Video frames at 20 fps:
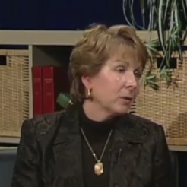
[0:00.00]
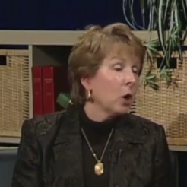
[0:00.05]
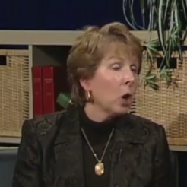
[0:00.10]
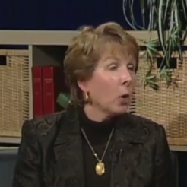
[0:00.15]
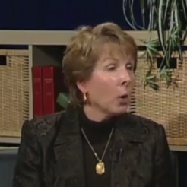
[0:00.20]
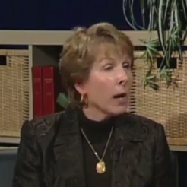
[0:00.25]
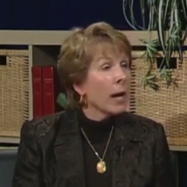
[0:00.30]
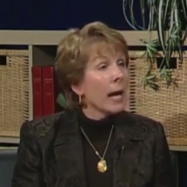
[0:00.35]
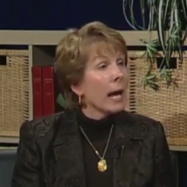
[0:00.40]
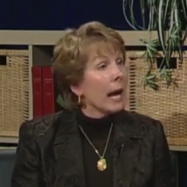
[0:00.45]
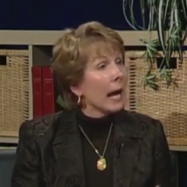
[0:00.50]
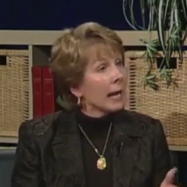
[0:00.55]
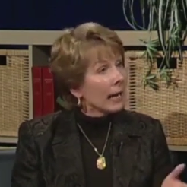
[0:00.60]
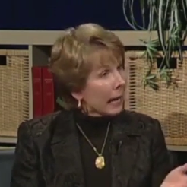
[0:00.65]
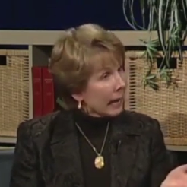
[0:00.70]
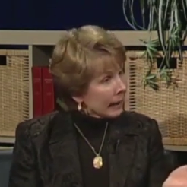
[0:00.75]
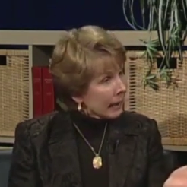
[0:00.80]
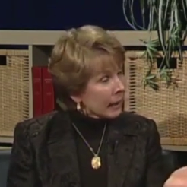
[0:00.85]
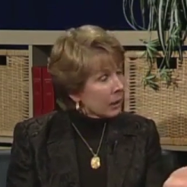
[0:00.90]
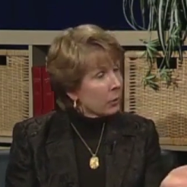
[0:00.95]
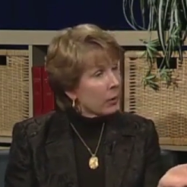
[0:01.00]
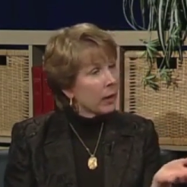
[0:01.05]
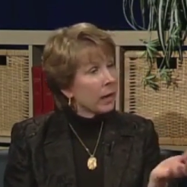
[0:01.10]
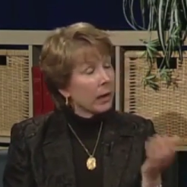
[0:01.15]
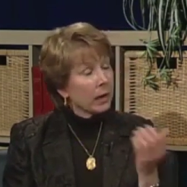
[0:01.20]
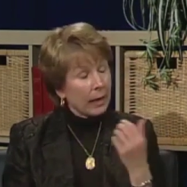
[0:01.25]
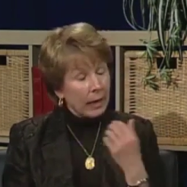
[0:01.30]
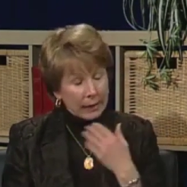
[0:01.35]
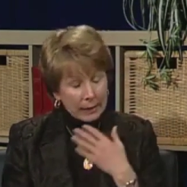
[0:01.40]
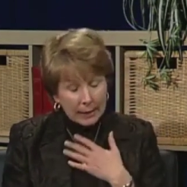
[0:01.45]
No, and
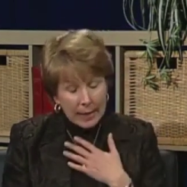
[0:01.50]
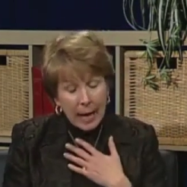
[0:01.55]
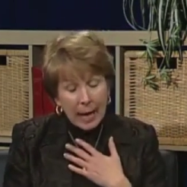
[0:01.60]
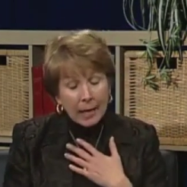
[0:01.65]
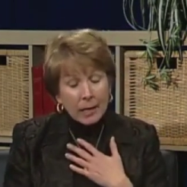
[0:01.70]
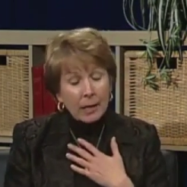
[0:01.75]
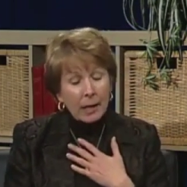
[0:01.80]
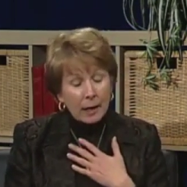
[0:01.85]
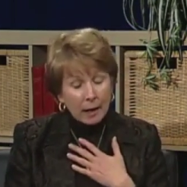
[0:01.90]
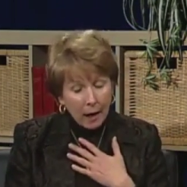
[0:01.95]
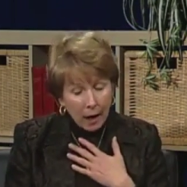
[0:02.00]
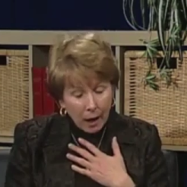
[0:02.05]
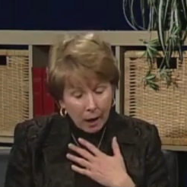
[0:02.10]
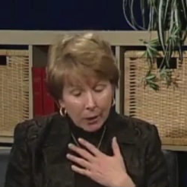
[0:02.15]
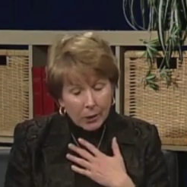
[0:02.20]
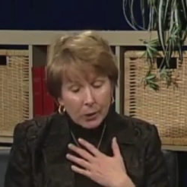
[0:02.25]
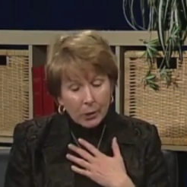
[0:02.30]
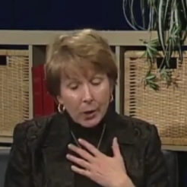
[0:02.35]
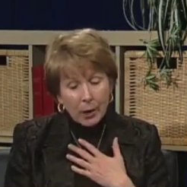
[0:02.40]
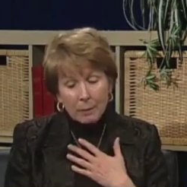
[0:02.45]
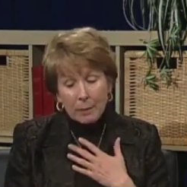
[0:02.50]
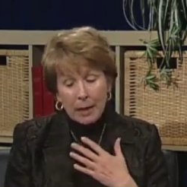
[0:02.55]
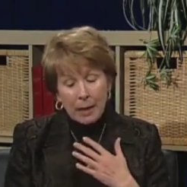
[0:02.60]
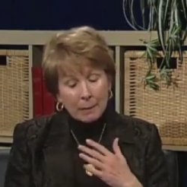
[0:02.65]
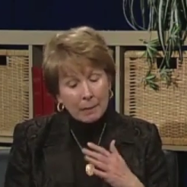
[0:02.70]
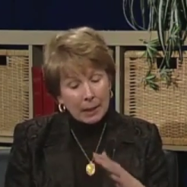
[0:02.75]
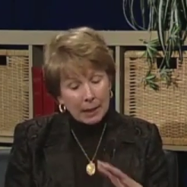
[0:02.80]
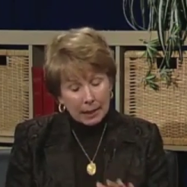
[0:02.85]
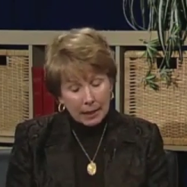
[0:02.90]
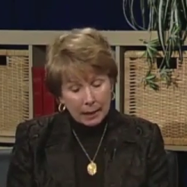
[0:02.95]
then also, I mean, I'm
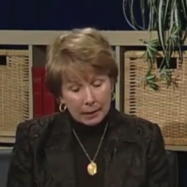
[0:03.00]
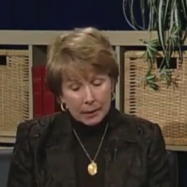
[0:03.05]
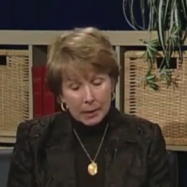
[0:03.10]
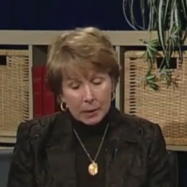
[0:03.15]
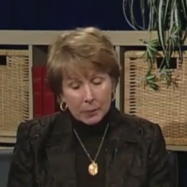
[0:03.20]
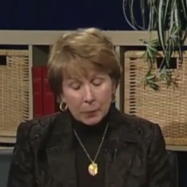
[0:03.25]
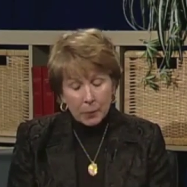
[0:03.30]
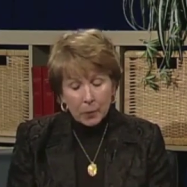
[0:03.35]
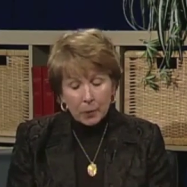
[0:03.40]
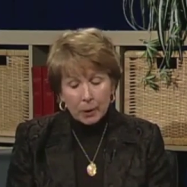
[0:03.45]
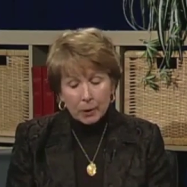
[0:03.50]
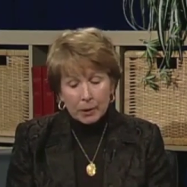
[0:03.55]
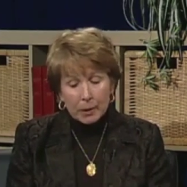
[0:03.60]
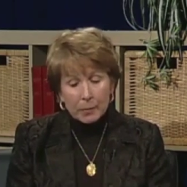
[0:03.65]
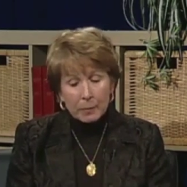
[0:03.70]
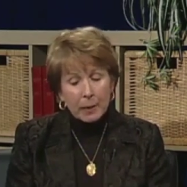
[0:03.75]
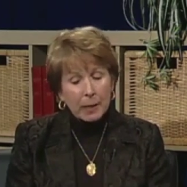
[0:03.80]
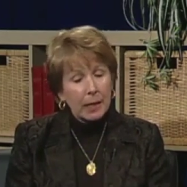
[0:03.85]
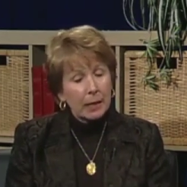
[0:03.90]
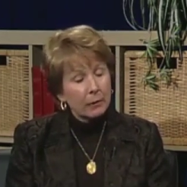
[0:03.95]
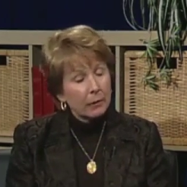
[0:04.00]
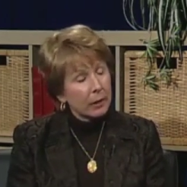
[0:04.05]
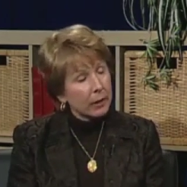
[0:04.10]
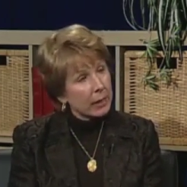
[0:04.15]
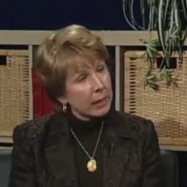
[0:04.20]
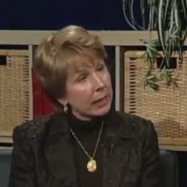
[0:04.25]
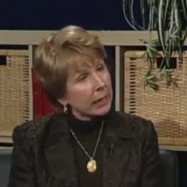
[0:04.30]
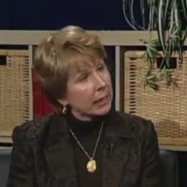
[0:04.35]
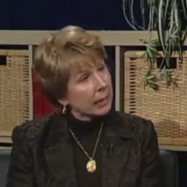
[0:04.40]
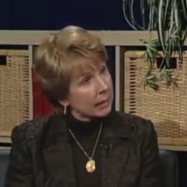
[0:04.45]
not against sports, but
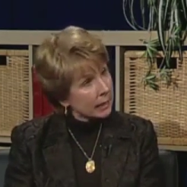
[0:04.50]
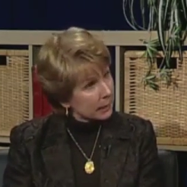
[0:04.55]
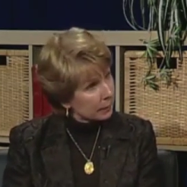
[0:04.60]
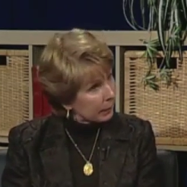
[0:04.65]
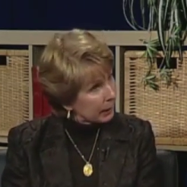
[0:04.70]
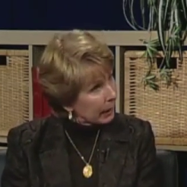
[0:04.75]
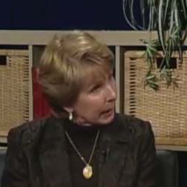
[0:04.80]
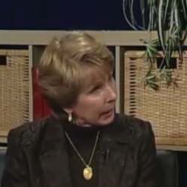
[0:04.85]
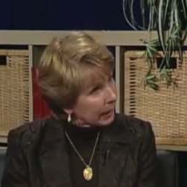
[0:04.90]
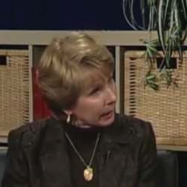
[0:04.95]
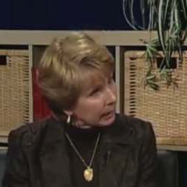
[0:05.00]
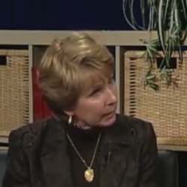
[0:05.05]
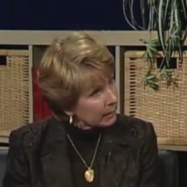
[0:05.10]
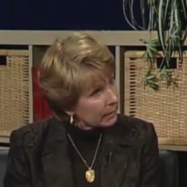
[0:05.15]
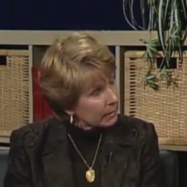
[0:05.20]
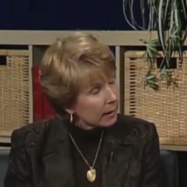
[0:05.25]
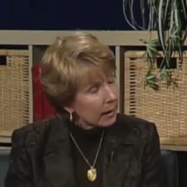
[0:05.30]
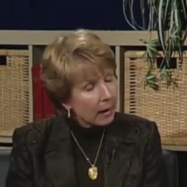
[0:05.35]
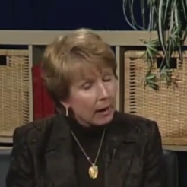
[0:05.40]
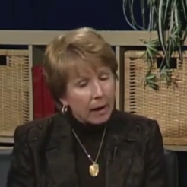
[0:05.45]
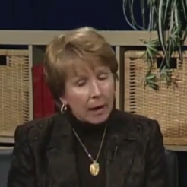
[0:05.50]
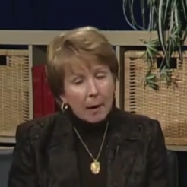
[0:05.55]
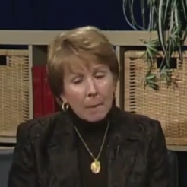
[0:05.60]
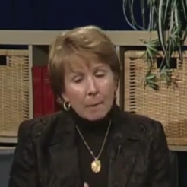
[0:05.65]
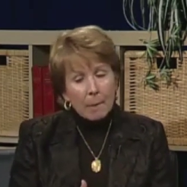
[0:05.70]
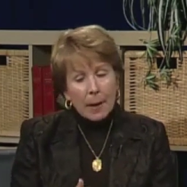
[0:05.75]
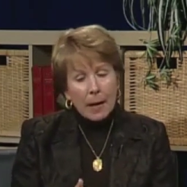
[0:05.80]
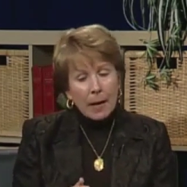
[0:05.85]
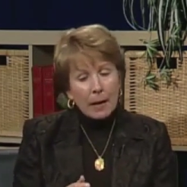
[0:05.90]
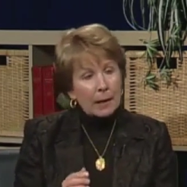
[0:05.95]
everything in its place.
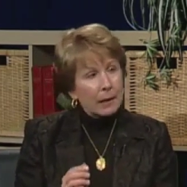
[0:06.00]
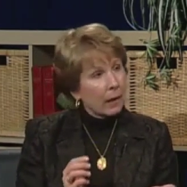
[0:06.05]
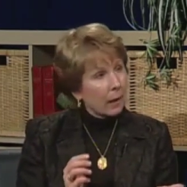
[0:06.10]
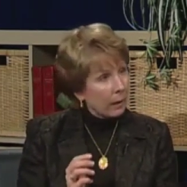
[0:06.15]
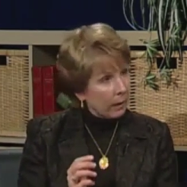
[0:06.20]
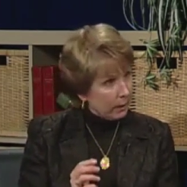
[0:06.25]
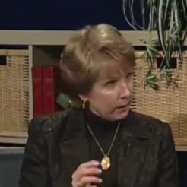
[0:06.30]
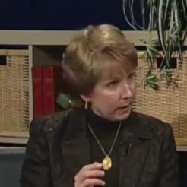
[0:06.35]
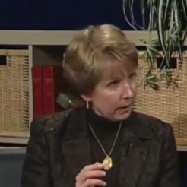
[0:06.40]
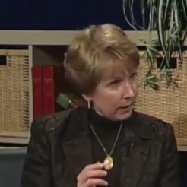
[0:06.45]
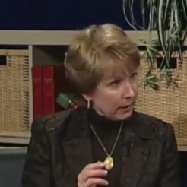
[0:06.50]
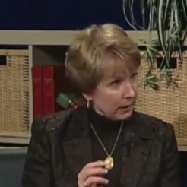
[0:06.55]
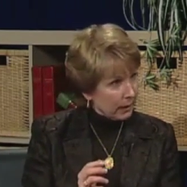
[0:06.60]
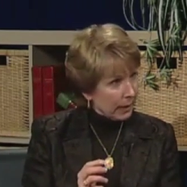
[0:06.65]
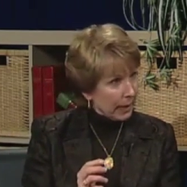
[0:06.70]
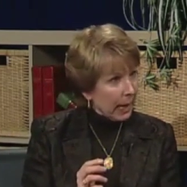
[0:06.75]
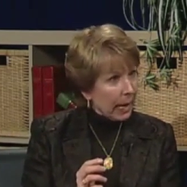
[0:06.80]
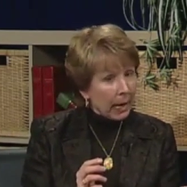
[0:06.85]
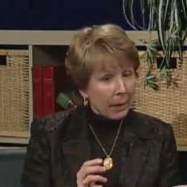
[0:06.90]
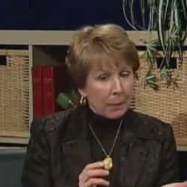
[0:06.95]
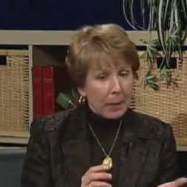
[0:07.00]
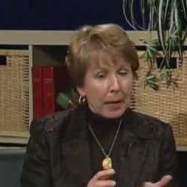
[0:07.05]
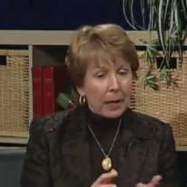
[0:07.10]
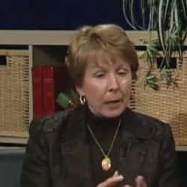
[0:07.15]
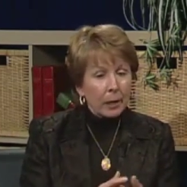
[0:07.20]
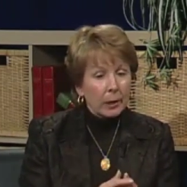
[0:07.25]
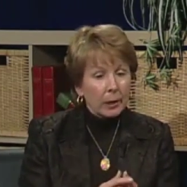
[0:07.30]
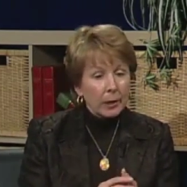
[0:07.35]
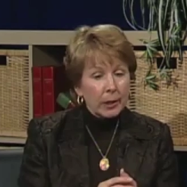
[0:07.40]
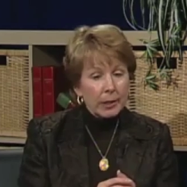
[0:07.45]
But today,
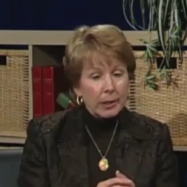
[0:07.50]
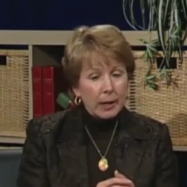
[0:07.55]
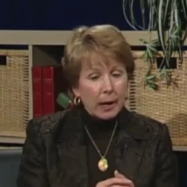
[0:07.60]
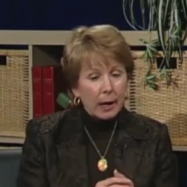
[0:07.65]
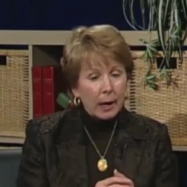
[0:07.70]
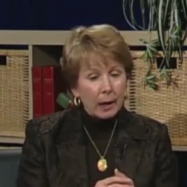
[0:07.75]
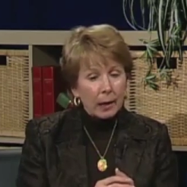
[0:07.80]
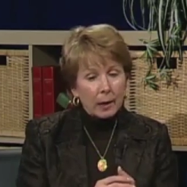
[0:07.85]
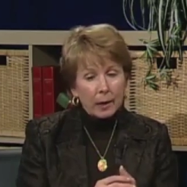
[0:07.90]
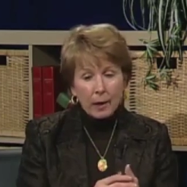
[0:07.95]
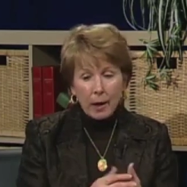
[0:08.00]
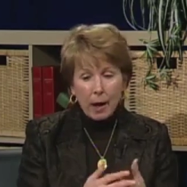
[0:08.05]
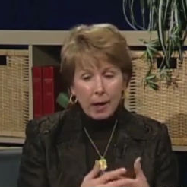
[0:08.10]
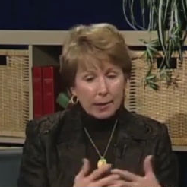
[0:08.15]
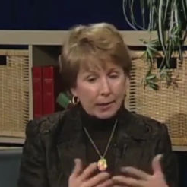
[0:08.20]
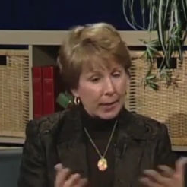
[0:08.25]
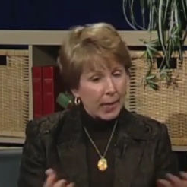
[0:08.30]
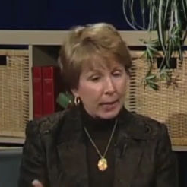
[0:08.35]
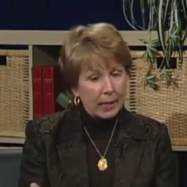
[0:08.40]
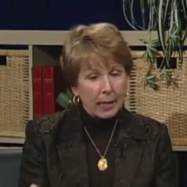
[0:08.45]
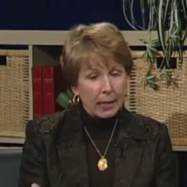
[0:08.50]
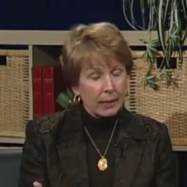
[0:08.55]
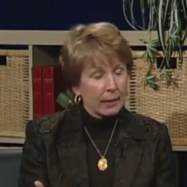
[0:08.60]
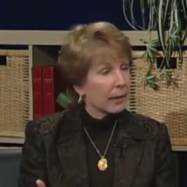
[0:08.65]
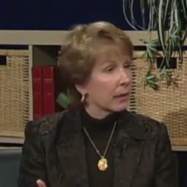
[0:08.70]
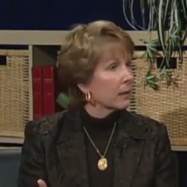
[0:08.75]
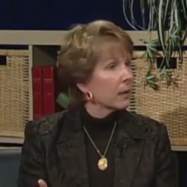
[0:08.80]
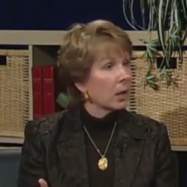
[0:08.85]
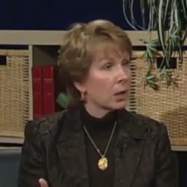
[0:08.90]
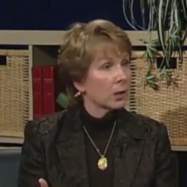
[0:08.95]
parents Sundays
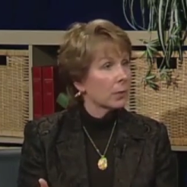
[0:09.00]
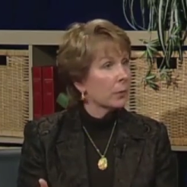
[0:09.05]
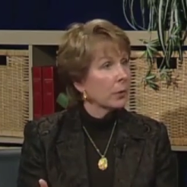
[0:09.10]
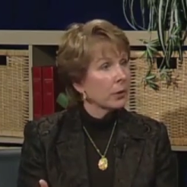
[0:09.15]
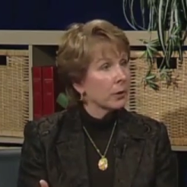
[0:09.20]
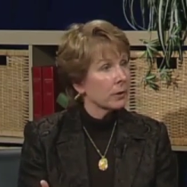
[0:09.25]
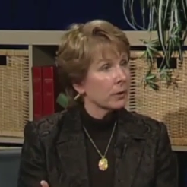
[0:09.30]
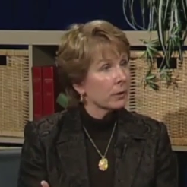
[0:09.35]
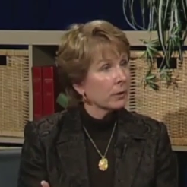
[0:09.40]
is all sports.